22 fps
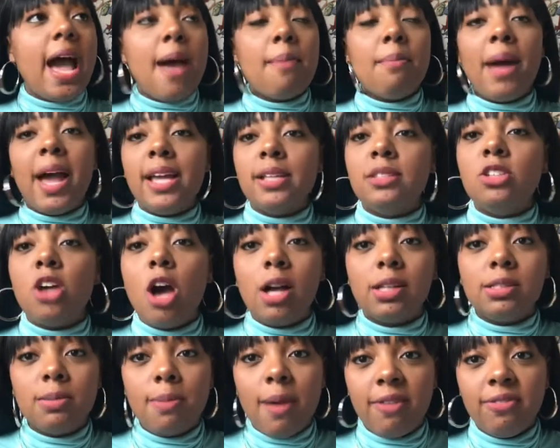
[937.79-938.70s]
I might
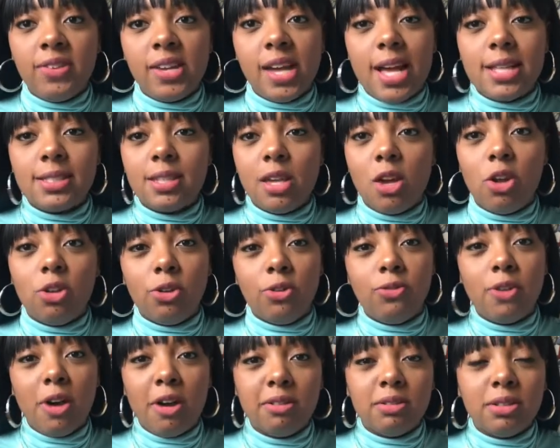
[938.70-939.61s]
talk to my fiance on the
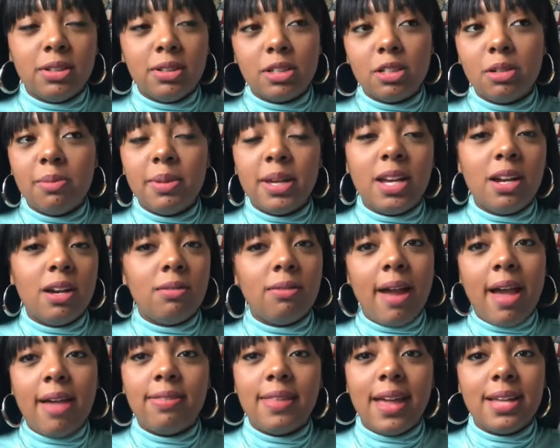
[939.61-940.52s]
phone a little bit
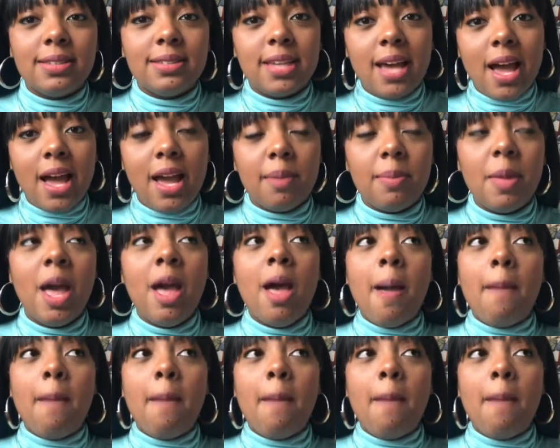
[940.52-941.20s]
around that time,